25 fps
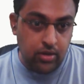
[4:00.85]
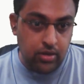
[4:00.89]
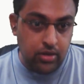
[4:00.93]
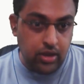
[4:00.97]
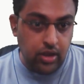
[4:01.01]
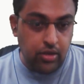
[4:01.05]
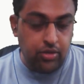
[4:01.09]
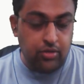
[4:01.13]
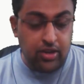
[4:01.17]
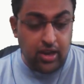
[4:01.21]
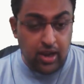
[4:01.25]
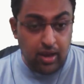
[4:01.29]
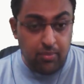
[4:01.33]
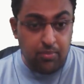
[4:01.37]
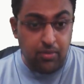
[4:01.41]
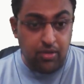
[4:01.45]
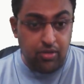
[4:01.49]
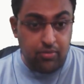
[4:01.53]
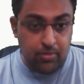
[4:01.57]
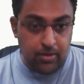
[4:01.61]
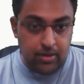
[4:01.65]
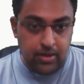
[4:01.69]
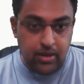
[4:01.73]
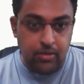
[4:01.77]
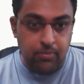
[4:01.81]
This step is
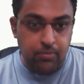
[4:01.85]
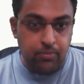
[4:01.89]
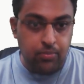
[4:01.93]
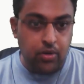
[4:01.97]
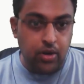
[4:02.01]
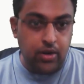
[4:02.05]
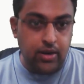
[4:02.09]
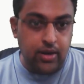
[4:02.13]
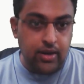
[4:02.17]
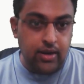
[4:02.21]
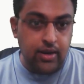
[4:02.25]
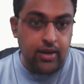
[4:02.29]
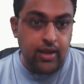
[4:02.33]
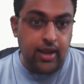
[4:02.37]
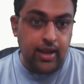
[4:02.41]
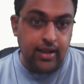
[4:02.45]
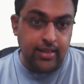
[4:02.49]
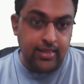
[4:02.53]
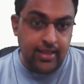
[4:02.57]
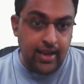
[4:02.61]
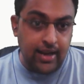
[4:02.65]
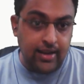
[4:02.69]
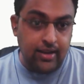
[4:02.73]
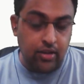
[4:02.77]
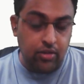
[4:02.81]
pretty important,
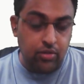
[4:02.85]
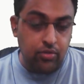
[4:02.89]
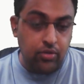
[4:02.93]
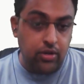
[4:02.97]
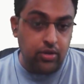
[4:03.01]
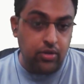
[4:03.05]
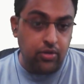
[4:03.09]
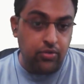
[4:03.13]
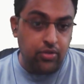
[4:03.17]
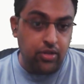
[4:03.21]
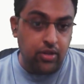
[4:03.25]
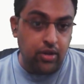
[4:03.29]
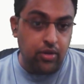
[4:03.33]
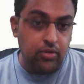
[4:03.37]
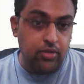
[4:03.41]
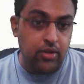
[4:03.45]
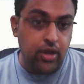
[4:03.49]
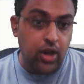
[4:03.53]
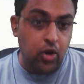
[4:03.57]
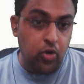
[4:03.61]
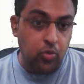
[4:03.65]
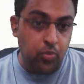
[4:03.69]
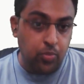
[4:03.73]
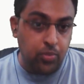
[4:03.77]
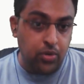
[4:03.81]
and that is going to serve the
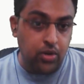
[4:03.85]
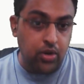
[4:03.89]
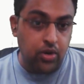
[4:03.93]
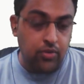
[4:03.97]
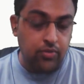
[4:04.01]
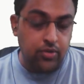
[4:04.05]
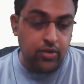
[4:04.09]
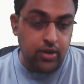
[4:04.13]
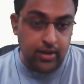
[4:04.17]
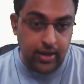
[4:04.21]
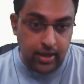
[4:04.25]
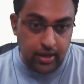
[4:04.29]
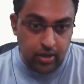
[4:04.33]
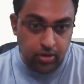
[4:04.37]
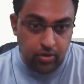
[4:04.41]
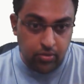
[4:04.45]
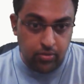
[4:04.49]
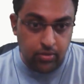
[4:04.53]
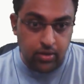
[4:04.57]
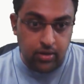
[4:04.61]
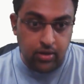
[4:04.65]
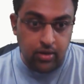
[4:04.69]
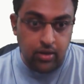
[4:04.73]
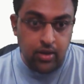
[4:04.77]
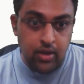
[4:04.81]
output of the next
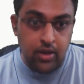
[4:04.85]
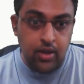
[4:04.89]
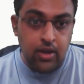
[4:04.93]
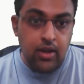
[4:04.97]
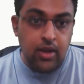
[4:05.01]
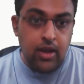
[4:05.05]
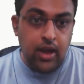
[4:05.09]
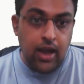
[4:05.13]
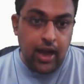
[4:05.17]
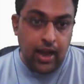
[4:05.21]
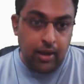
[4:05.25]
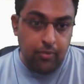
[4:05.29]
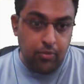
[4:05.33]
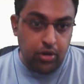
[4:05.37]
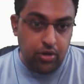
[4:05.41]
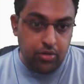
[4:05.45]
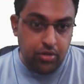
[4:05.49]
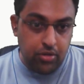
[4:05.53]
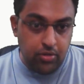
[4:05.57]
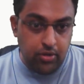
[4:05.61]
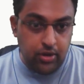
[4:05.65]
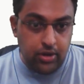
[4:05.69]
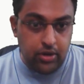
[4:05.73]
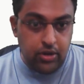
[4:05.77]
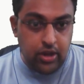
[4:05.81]
one. I'm also
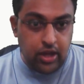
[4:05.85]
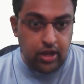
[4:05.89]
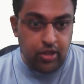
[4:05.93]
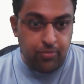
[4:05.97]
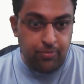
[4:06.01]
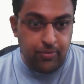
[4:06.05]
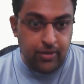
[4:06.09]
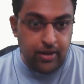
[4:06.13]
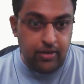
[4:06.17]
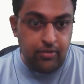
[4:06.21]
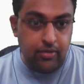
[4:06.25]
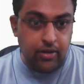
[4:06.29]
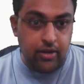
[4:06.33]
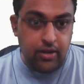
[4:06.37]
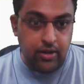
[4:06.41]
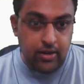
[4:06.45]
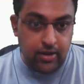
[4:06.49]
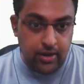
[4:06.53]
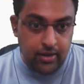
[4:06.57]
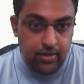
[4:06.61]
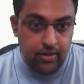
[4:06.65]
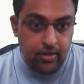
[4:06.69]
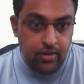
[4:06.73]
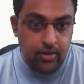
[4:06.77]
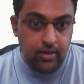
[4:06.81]
going to explain one
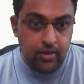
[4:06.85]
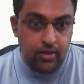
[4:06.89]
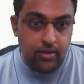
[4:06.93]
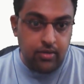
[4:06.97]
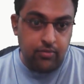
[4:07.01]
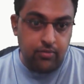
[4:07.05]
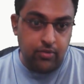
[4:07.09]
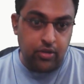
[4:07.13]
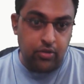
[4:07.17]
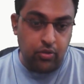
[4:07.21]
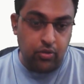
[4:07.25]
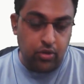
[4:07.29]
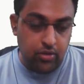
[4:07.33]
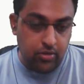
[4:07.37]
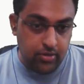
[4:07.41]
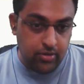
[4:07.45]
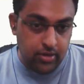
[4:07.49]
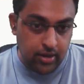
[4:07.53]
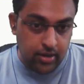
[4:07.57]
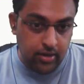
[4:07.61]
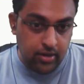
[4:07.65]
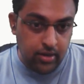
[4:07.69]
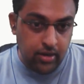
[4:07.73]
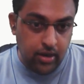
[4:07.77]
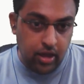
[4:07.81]
run which was
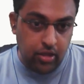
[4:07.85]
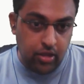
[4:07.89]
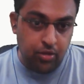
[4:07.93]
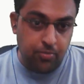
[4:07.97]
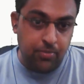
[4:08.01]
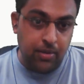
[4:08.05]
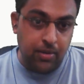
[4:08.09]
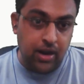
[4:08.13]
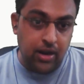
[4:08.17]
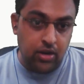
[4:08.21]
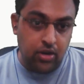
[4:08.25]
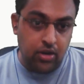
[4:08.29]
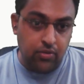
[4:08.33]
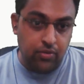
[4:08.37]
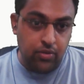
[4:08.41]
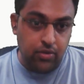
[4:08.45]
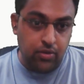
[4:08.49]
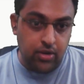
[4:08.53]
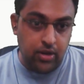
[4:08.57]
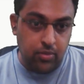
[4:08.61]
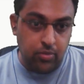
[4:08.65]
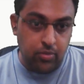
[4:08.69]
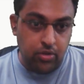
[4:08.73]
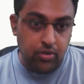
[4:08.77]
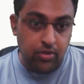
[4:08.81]
done as a part of our
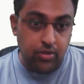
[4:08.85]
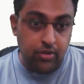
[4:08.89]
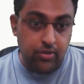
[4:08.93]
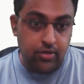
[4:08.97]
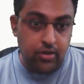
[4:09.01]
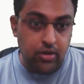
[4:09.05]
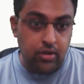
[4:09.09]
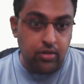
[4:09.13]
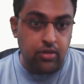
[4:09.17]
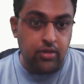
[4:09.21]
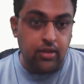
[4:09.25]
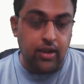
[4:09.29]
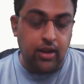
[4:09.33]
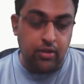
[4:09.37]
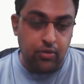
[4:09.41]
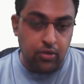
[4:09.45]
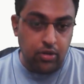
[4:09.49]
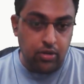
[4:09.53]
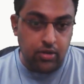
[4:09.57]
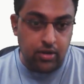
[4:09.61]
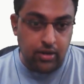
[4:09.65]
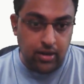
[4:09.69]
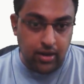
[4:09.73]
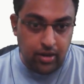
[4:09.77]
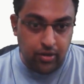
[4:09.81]
demonstration that
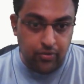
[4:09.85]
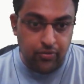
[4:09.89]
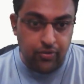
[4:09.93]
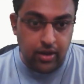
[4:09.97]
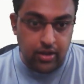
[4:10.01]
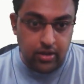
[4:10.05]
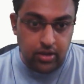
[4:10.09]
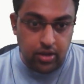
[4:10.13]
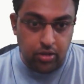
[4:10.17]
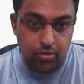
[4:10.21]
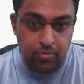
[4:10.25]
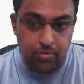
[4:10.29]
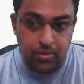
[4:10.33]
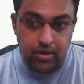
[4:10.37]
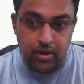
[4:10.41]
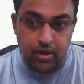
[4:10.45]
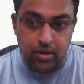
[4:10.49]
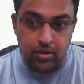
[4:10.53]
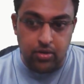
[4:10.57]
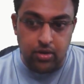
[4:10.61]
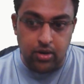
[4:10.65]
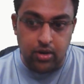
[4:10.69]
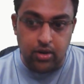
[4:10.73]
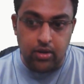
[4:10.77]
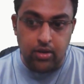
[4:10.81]
will clarify this
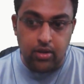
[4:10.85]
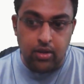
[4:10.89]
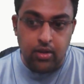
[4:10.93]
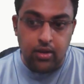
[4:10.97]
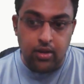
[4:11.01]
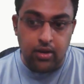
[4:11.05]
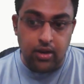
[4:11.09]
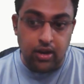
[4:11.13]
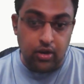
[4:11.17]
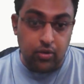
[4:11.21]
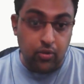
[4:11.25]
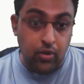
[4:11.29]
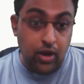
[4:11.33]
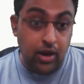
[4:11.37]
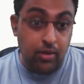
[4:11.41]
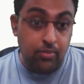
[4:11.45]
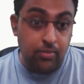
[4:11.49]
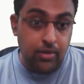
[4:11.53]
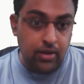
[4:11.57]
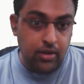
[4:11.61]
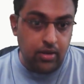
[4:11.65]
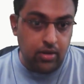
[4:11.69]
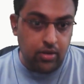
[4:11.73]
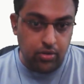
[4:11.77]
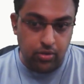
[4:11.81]
particular
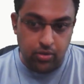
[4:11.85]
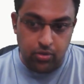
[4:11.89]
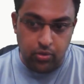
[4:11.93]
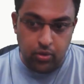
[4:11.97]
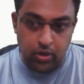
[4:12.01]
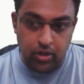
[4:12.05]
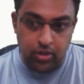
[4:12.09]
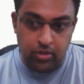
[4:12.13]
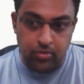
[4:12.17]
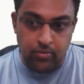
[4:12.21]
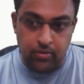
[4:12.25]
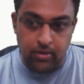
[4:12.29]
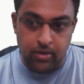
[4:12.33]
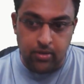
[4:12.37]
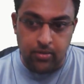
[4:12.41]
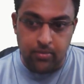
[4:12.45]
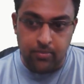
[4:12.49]
requirement to you as well.